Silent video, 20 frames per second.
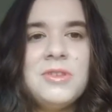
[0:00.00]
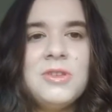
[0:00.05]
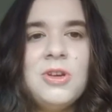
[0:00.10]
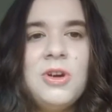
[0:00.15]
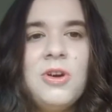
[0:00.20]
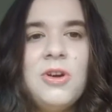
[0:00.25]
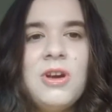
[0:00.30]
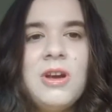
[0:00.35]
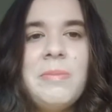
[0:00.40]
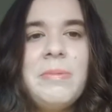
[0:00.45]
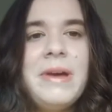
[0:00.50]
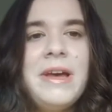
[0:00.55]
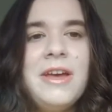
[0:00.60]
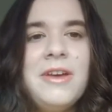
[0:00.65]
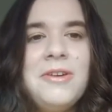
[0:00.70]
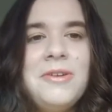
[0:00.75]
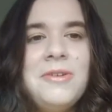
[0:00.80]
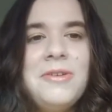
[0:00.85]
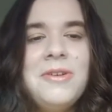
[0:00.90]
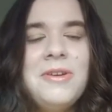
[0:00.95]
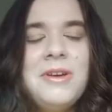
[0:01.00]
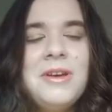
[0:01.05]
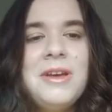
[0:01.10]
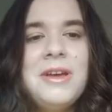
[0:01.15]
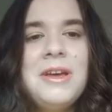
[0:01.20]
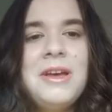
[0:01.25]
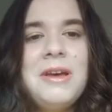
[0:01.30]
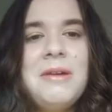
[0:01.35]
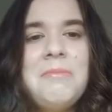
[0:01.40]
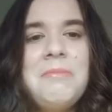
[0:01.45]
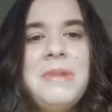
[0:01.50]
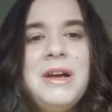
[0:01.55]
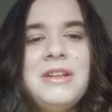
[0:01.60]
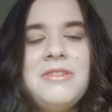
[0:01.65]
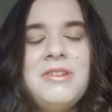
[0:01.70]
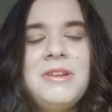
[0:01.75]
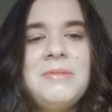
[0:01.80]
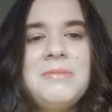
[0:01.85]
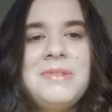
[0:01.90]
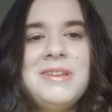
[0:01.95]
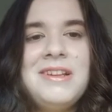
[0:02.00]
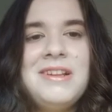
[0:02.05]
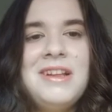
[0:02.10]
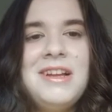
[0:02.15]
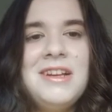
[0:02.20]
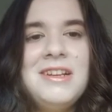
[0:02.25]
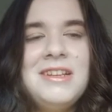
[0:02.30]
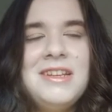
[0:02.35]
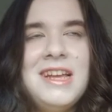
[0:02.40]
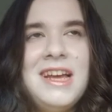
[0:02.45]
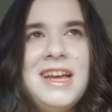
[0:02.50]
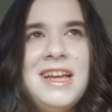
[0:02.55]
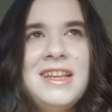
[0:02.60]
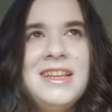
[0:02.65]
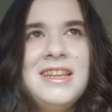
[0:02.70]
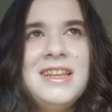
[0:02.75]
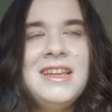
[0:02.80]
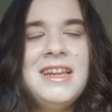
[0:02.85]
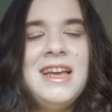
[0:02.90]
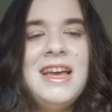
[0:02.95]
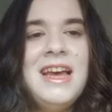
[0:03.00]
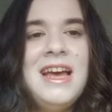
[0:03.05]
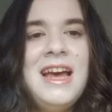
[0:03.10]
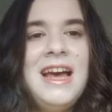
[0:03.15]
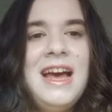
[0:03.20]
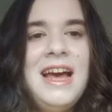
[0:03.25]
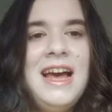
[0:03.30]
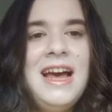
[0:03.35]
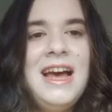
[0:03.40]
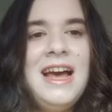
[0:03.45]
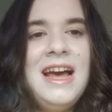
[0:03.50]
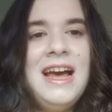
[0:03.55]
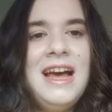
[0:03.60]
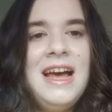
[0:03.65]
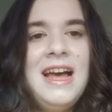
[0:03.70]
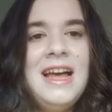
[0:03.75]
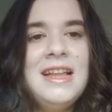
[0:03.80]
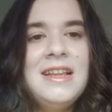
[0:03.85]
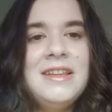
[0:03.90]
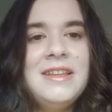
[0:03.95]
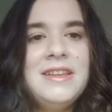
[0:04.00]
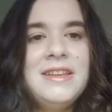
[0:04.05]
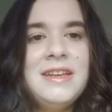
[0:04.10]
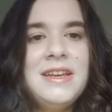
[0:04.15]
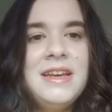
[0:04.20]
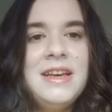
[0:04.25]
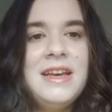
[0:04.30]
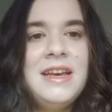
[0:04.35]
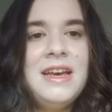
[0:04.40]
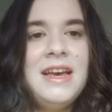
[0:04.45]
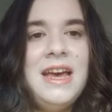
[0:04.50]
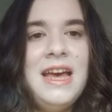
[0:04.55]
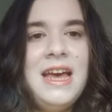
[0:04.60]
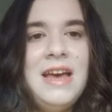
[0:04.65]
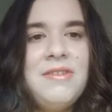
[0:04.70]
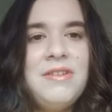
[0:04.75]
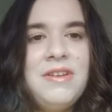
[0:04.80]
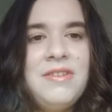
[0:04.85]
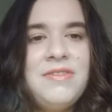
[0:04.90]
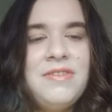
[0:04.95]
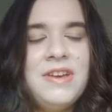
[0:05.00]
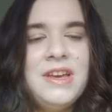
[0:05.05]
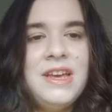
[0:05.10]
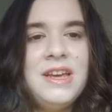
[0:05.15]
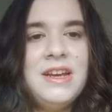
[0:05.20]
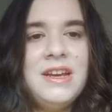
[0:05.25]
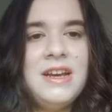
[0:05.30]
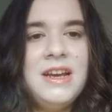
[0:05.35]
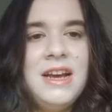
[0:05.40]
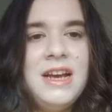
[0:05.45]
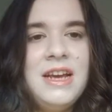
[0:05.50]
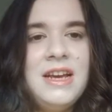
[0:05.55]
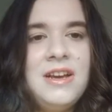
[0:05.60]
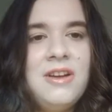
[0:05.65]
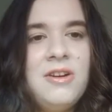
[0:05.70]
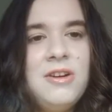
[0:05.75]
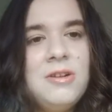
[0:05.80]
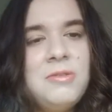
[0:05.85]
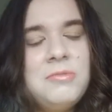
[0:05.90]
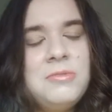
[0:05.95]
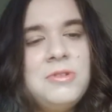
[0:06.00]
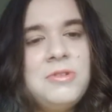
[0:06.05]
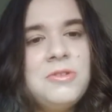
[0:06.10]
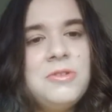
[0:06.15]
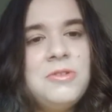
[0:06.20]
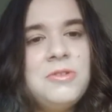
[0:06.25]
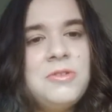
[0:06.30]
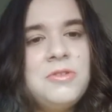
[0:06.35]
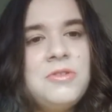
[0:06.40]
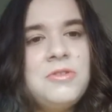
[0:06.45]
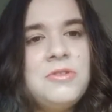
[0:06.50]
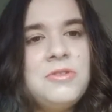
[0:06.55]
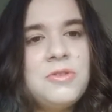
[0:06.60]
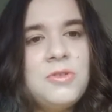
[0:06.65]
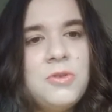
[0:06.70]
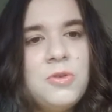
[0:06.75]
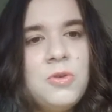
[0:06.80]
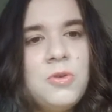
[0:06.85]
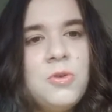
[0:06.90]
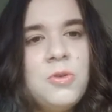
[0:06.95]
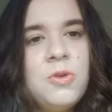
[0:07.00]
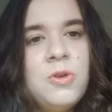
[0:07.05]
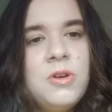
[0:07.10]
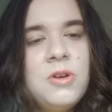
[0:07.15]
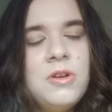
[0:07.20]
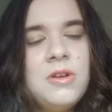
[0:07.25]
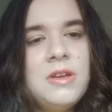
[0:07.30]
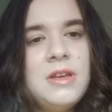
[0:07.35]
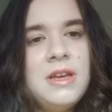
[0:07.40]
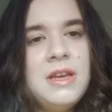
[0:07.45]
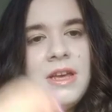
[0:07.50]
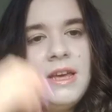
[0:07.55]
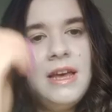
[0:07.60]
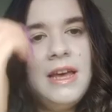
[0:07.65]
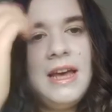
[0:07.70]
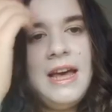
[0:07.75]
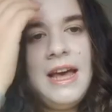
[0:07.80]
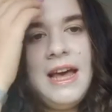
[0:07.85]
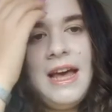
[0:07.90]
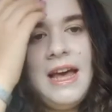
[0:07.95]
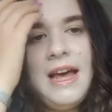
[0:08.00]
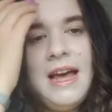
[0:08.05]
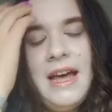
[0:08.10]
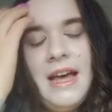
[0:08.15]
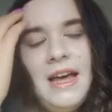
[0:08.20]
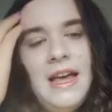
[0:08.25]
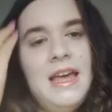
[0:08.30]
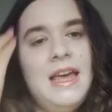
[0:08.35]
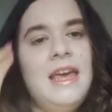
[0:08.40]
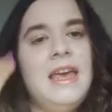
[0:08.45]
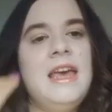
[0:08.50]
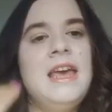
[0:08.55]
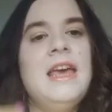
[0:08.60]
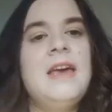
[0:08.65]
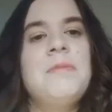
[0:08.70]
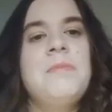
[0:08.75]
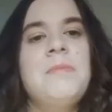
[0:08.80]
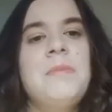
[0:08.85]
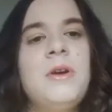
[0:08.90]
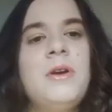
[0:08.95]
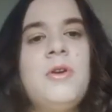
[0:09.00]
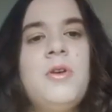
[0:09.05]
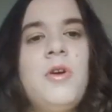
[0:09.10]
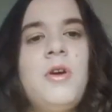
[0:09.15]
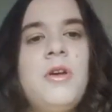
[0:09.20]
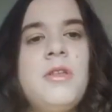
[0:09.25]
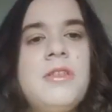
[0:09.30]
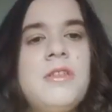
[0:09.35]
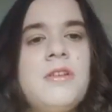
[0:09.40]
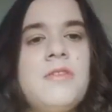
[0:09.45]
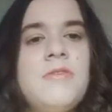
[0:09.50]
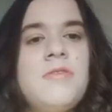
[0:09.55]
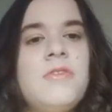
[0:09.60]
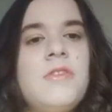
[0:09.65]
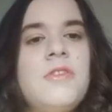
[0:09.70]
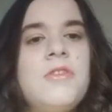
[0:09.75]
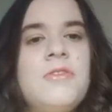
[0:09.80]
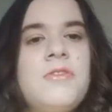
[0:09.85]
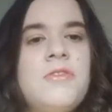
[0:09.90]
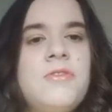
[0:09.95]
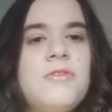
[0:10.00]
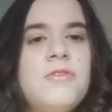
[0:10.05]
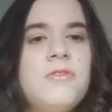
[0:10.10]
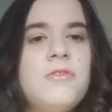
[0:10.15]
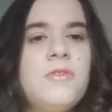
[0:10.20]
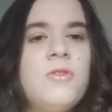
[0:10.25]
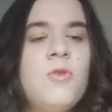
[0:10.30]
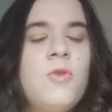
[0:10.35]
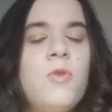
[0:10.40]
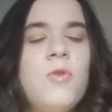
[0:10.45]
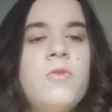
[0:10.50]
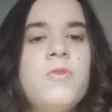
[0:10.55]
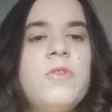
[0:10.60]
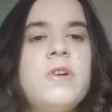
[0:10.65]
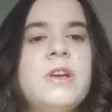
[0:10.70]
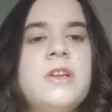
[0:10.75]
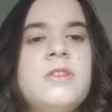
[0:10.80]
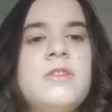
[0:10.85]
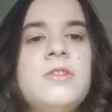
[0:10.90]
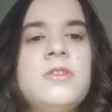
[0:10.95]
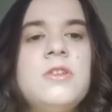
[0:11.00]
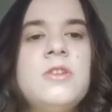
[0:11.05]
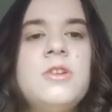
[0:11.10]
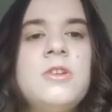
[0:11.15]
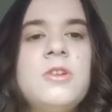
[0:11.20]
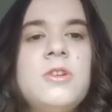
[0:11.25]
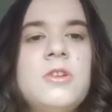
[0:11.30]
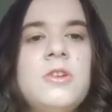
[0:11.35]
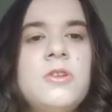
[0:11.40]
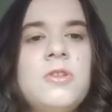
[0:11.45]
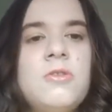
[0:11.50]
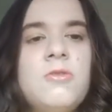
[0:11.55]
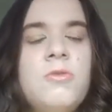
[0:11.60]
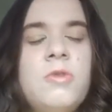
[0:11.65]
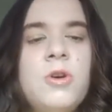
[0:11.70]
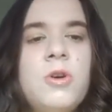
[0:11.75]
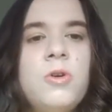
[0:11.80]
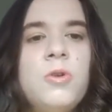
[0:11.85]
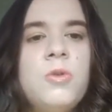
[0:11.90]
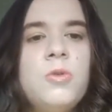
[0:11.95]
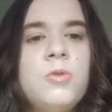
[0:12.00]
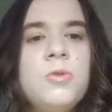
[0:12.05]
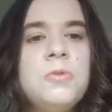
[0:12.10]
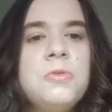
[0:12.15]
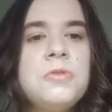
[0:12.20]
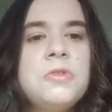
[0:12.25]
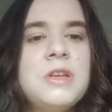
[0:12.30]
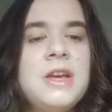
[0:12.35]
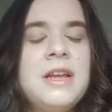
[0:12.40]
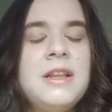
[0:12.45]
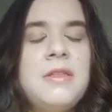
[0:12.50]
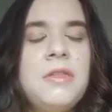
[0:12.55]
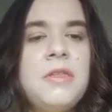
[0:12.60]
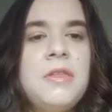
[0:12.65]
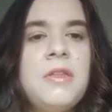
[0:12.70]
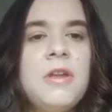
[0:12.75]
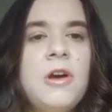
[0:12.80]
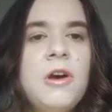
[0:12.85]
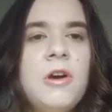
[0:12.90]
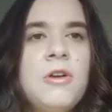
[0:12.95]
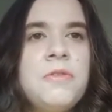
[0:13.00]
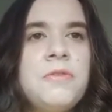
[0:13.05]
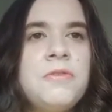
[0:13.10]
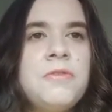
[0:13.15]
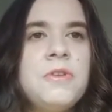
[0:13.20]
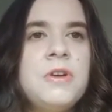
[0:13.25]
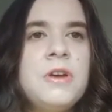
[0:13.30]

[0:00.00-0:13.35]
talk about my trip to London and everything I got up to. So because of the COVID rules and stuff,